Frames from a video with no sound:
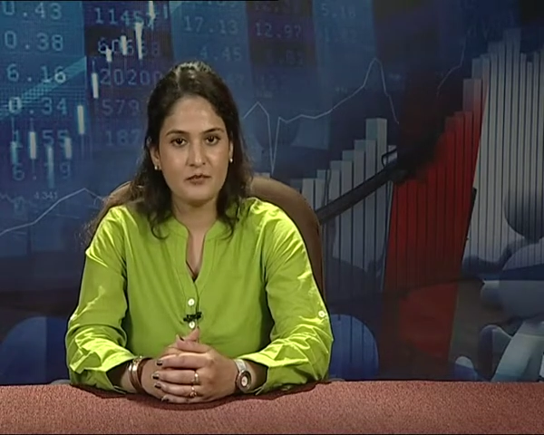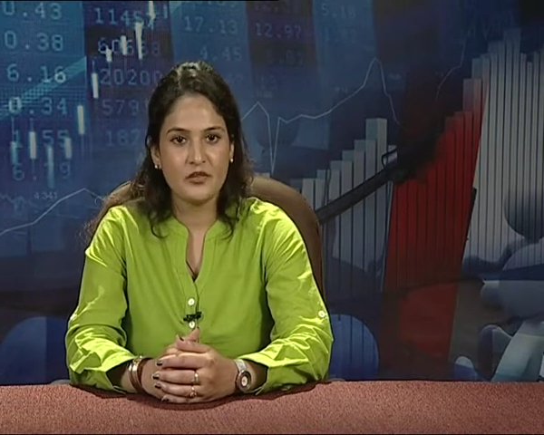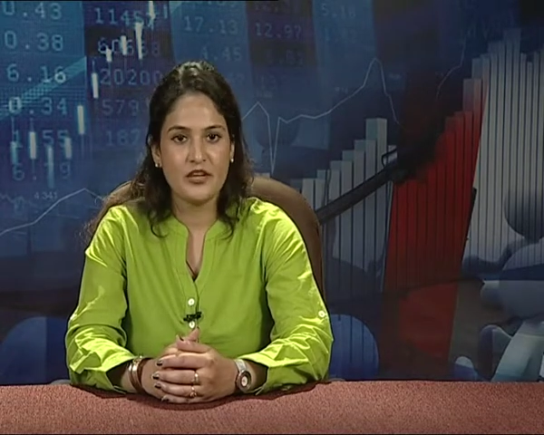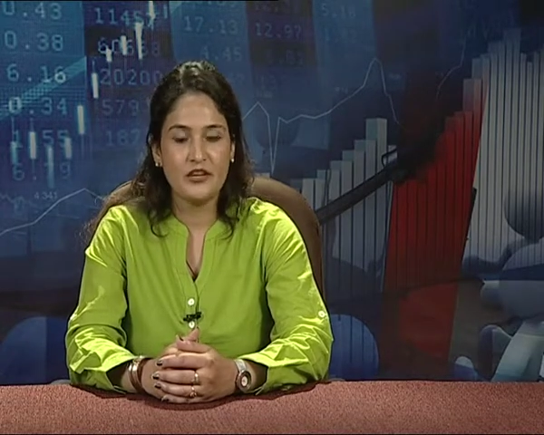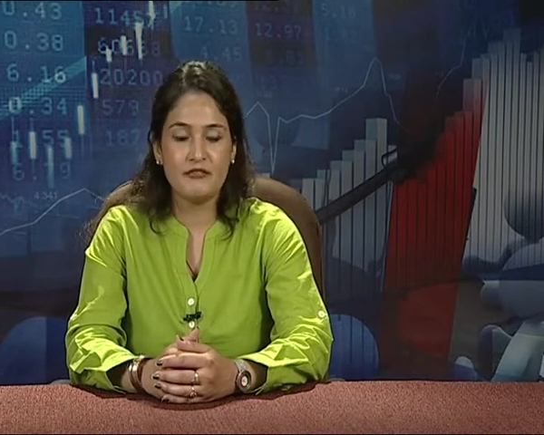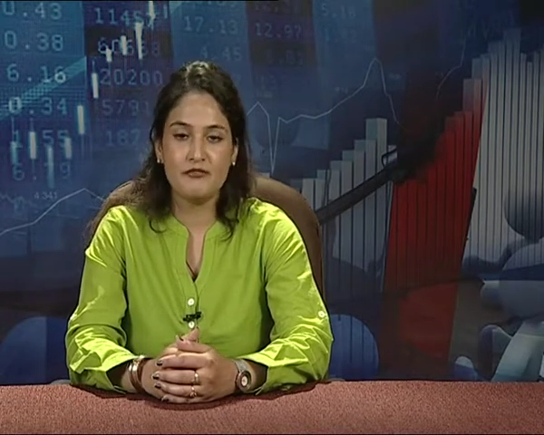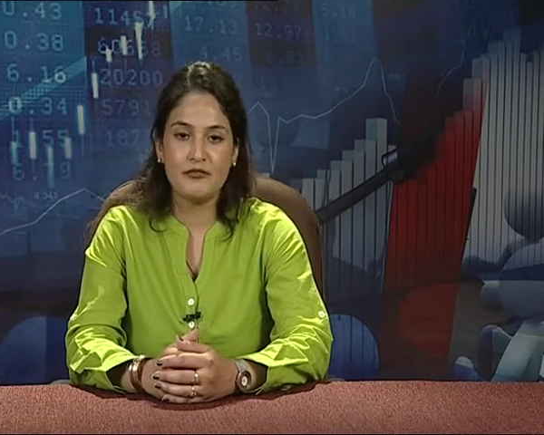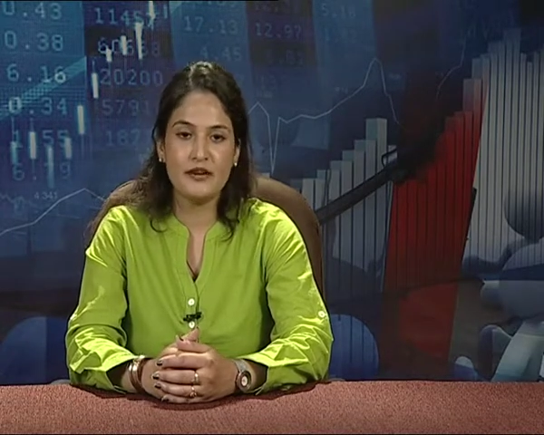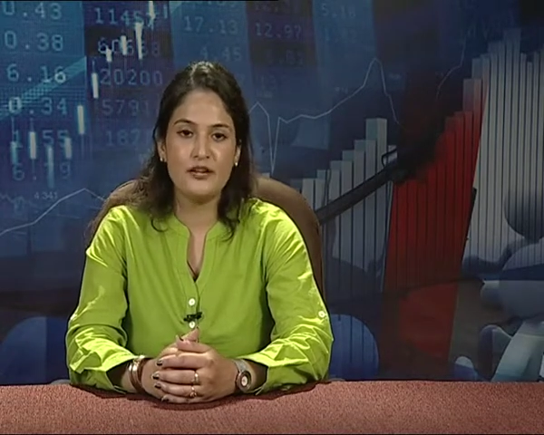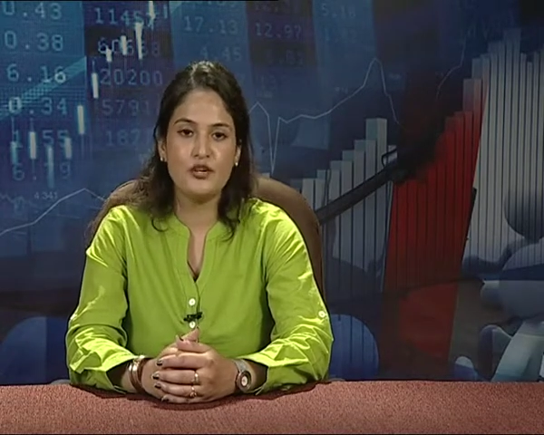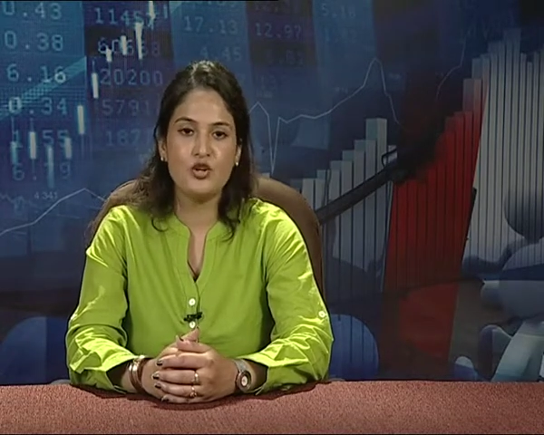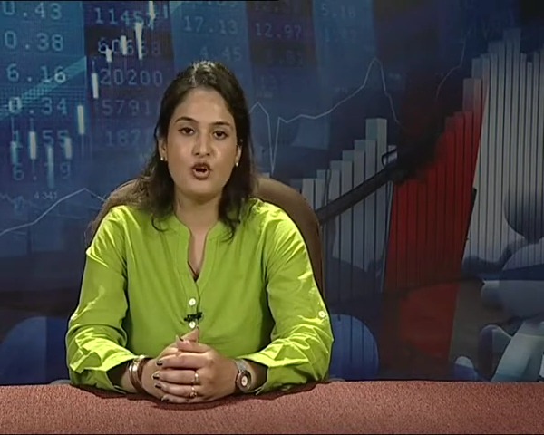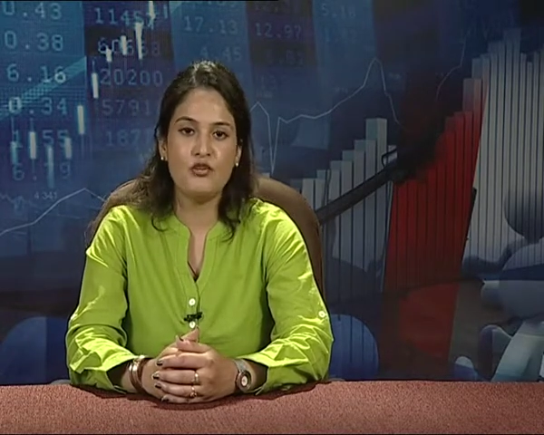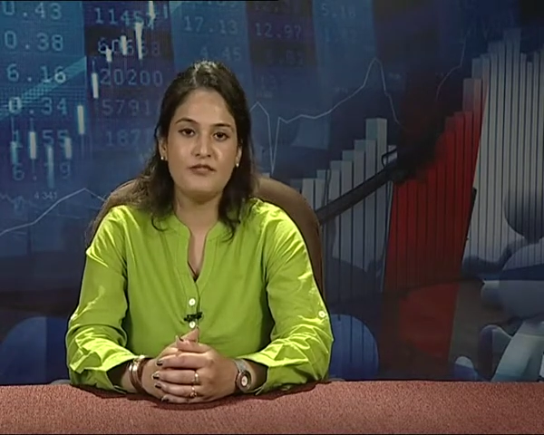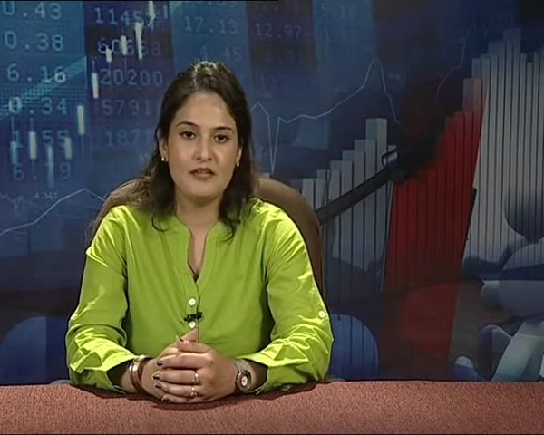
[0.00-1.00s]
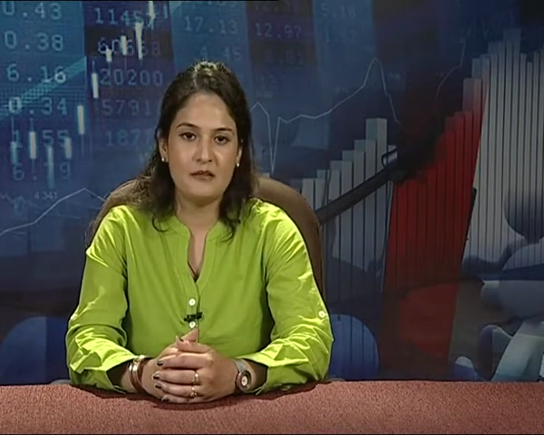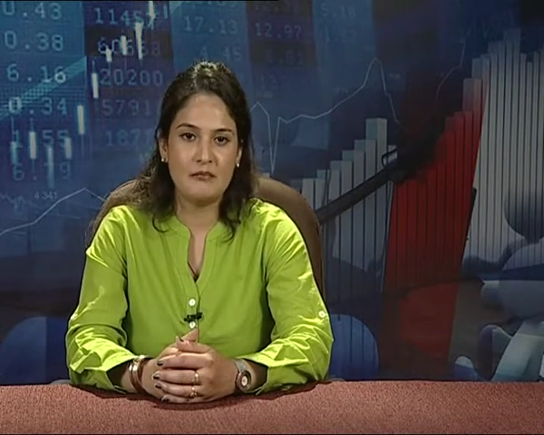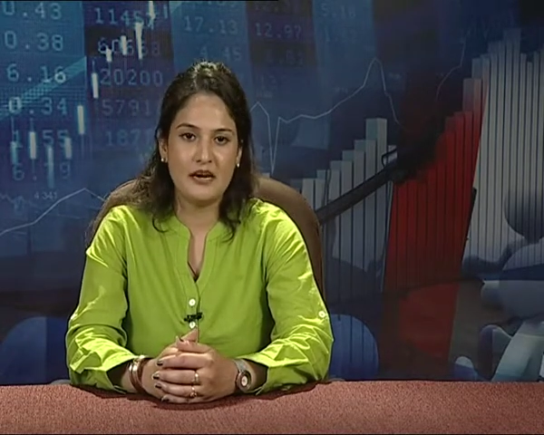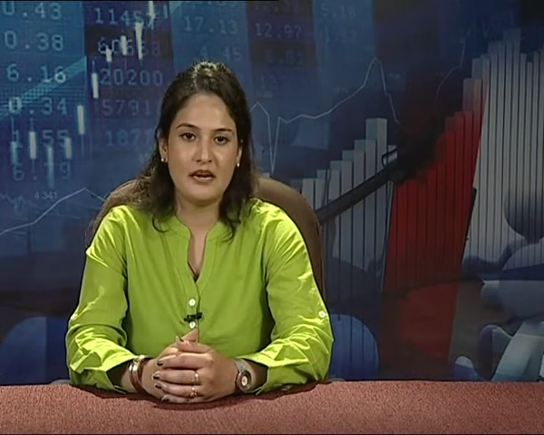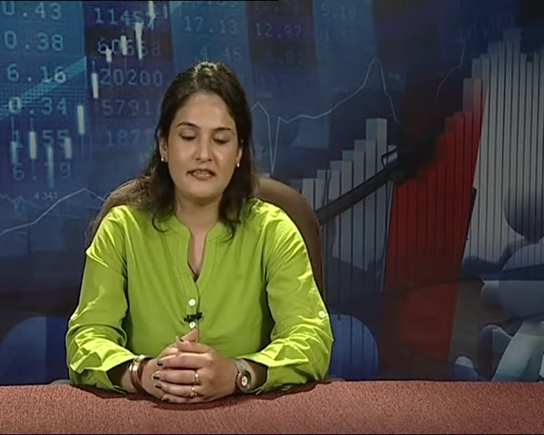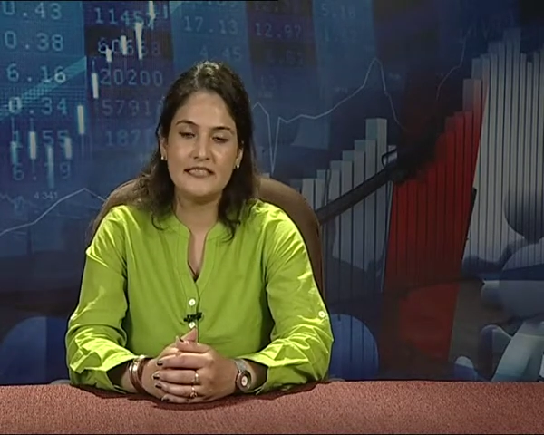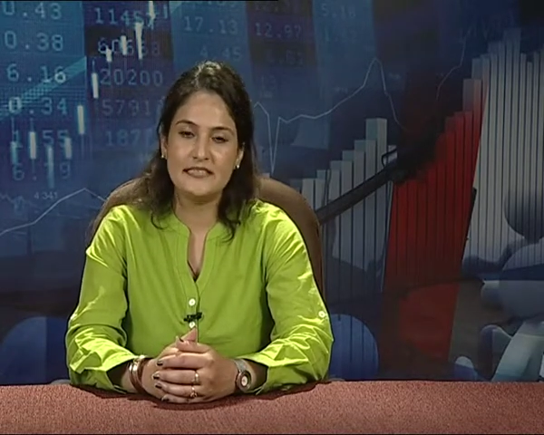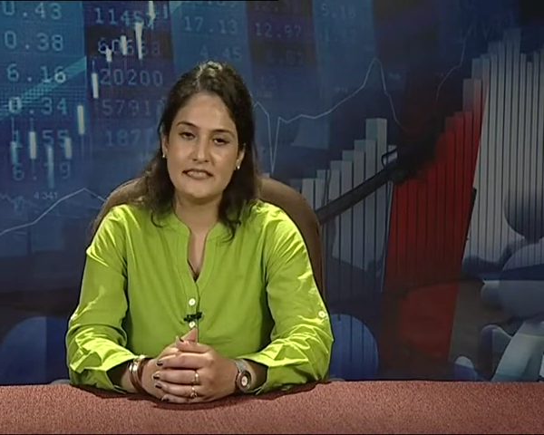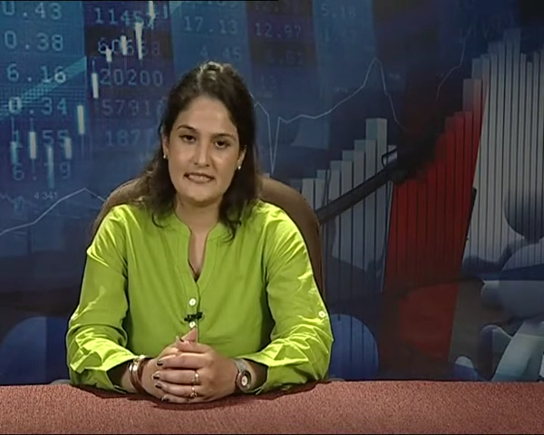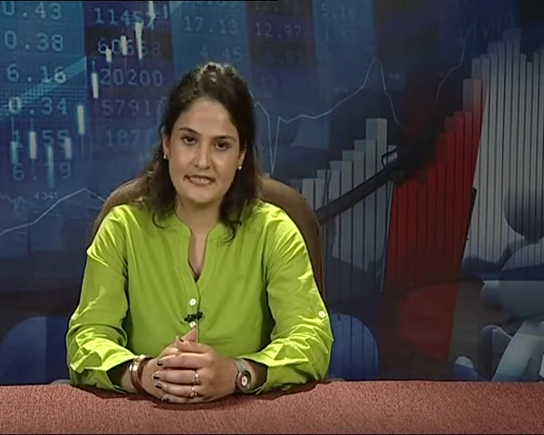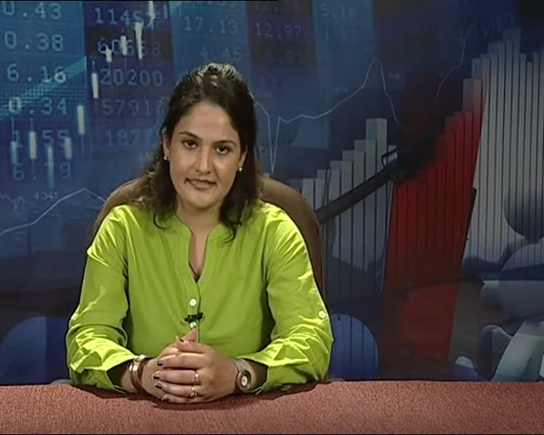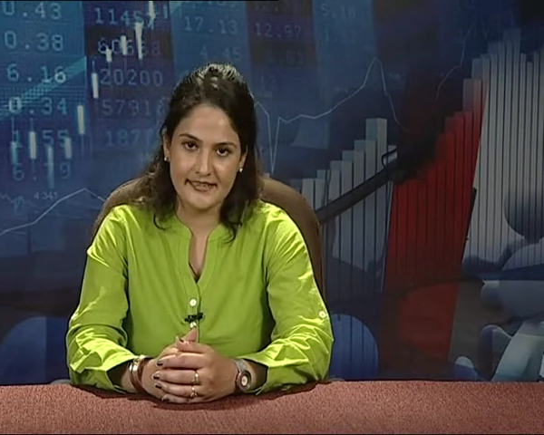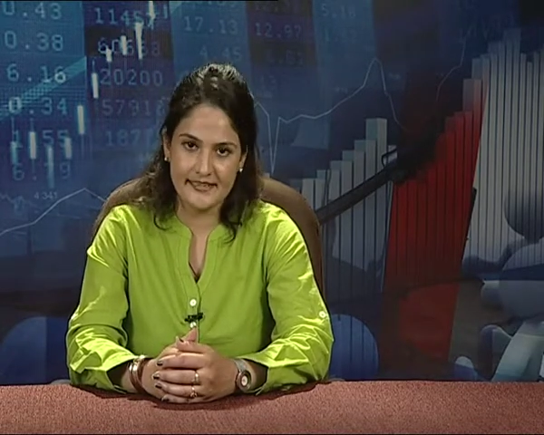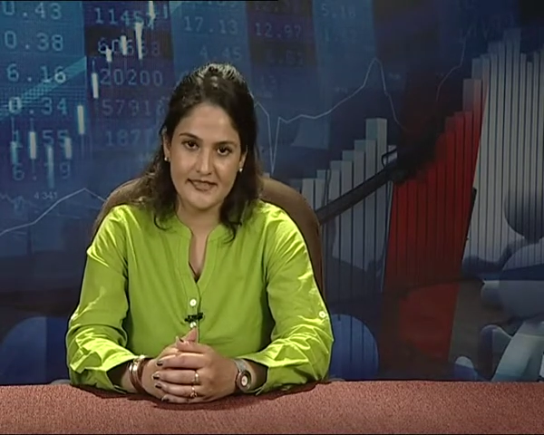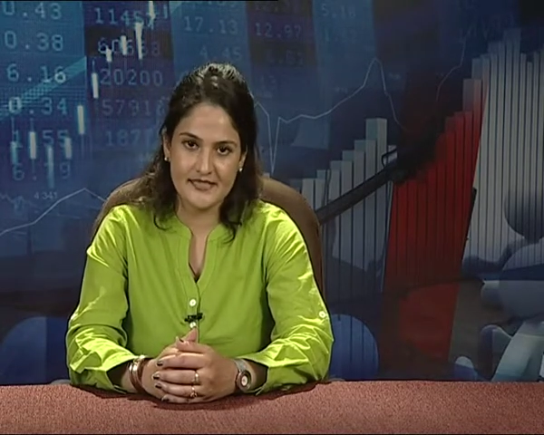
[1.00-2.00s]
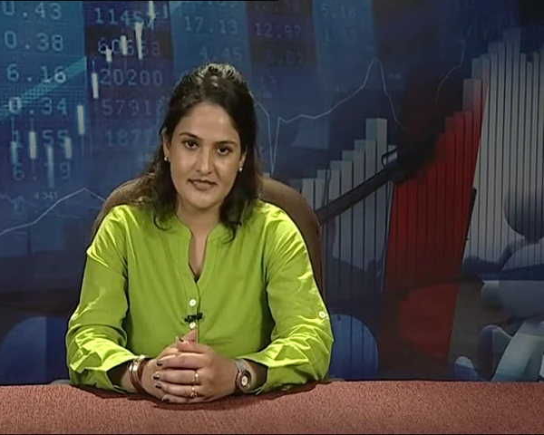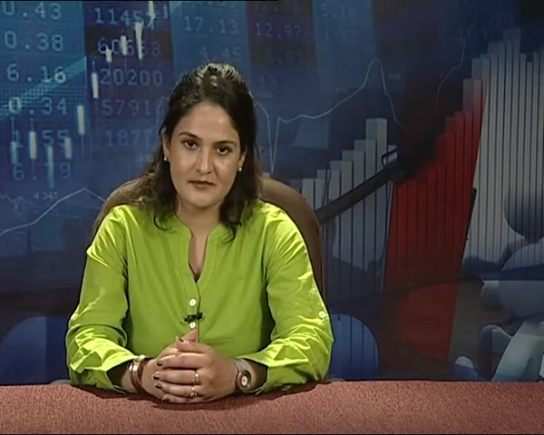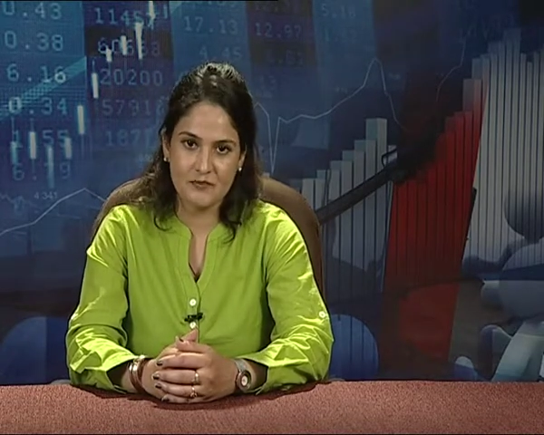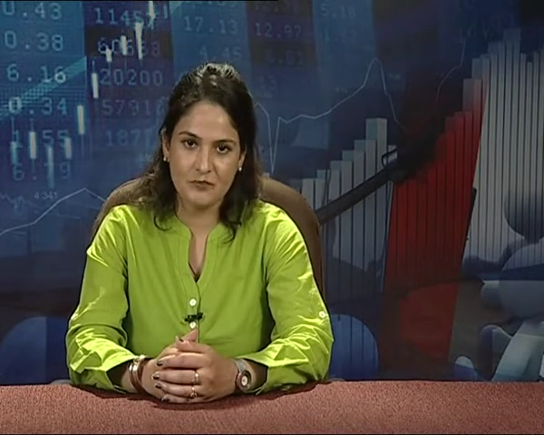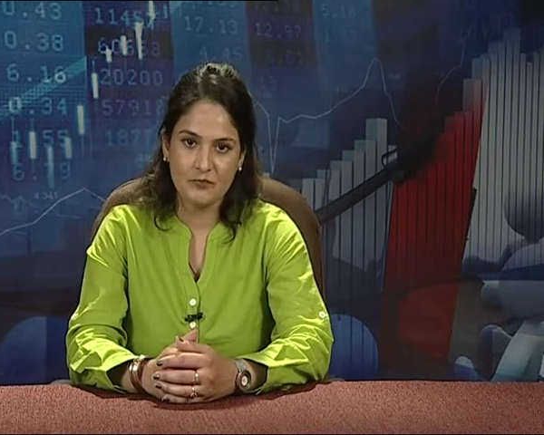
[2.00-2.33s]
in front of demand is less